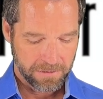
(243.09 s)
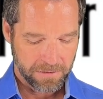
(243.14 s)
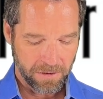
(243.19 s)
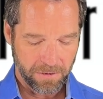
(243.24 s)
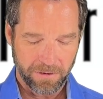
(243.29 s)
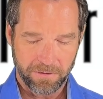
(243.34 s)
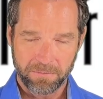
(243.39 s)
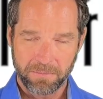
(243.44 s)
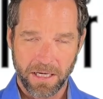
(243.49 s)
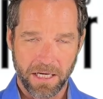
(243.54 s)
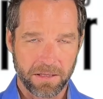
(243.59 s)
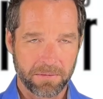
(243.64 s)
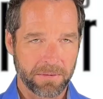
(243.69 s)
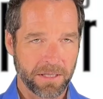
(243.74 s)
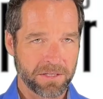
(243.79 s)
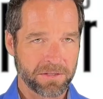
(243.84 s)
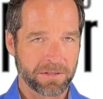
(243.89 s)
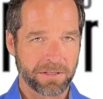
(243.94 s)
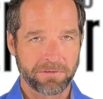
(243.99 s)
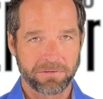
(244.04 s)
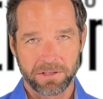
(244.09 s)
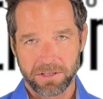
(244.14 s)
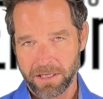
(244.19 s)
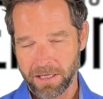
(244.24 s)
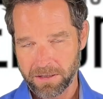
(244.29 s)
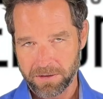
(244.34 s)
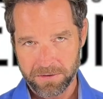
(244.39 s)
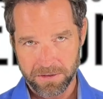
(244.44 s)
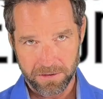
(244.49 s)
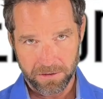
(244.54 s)
Don't even bother measuring if you're
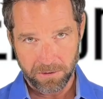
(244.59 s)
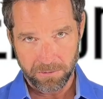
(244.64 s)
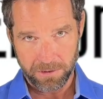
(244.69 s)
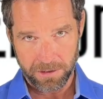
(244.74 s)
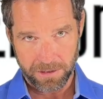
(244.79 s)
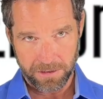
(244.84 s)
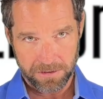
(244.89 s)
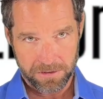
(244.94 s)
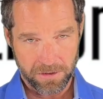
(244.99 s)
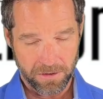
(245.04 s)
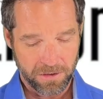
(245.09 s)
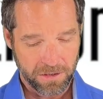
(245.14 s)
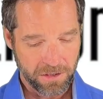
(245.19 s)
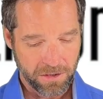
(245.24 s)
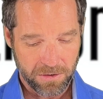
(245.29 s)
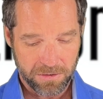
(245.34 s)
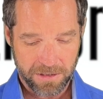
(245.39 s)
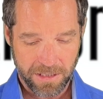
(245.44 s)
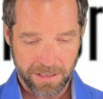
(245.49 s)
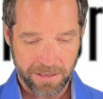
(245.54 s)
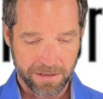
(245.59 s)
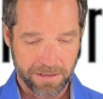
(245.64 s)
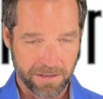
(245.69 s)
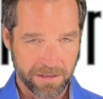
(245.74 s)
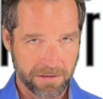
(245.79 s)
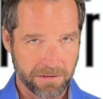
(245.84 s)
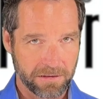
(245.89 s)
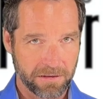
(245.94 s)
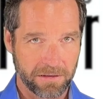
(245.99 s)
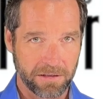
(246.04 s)
not using lubricant. So you can use anything.